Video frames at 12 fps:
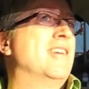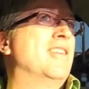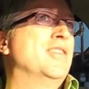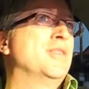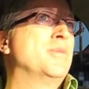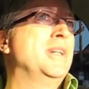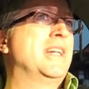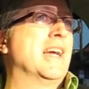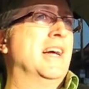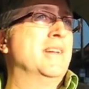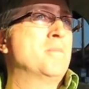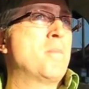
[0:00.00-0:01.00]
every
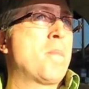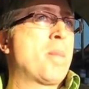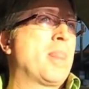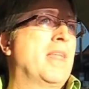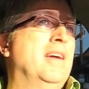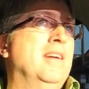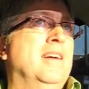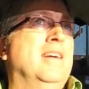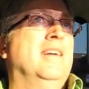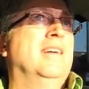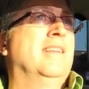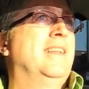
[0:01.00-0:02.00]
weekend.
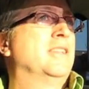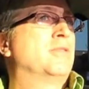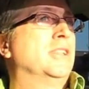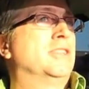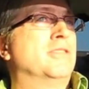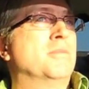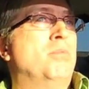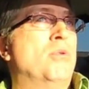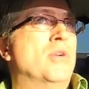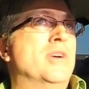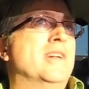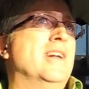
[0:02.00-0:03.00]
That's what's
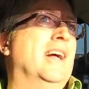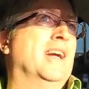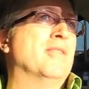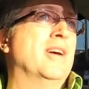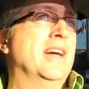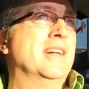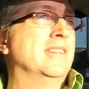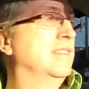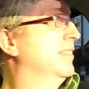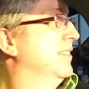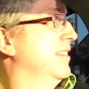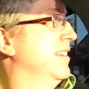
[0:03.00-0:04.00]
reported anyway.
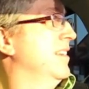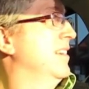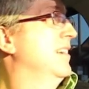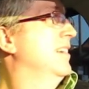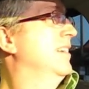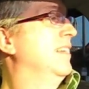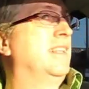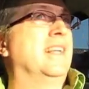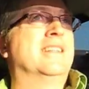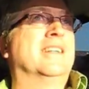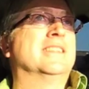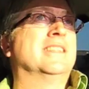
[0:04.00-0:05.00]
That
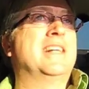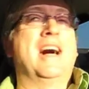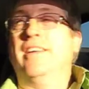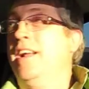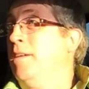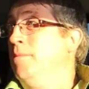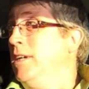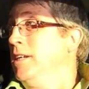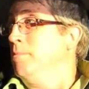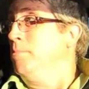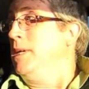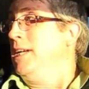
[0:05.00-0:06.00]
doesn't count how many
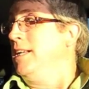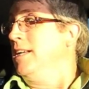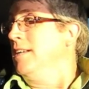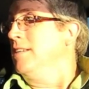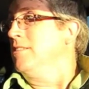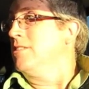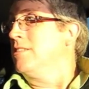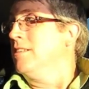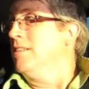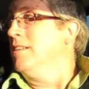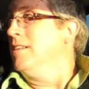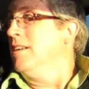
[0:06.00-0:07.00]
beatings
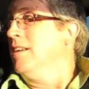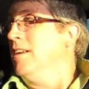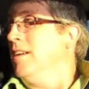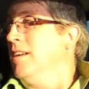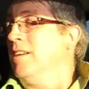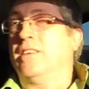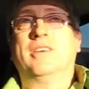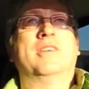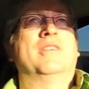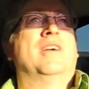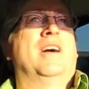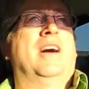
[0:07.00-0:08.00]

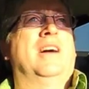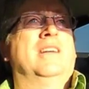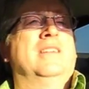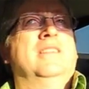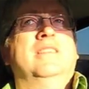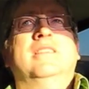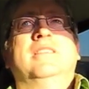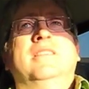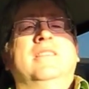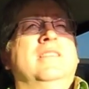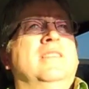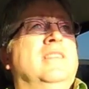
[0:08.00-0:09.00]
or
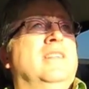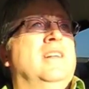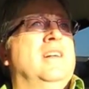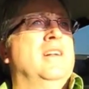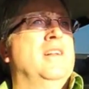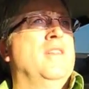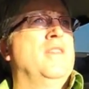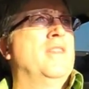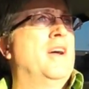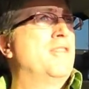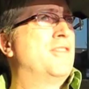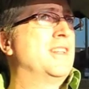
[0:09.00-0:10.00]

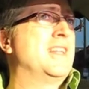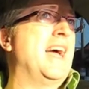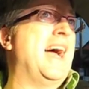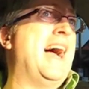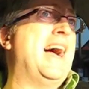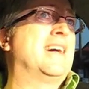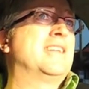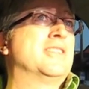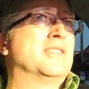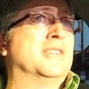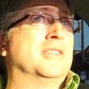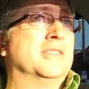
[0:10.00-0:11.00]
knife attacks
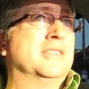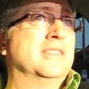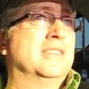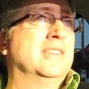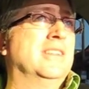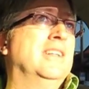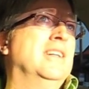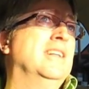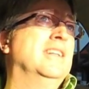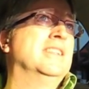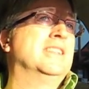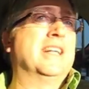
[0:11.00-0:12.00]
or
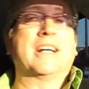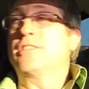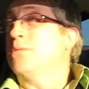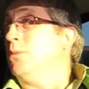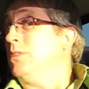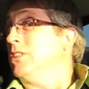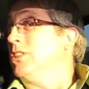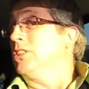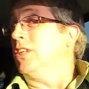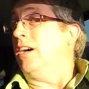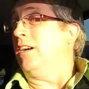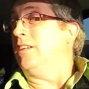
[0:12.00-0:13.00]
sexual
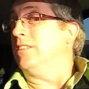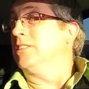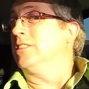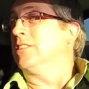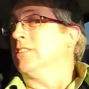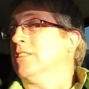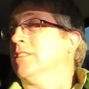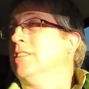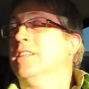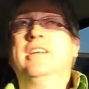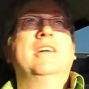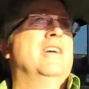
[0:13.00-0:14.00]
assaults or
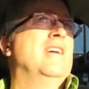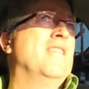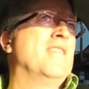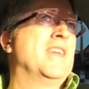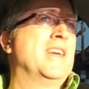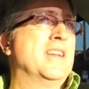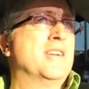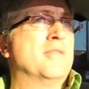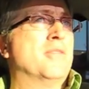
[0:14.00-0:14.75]
hit and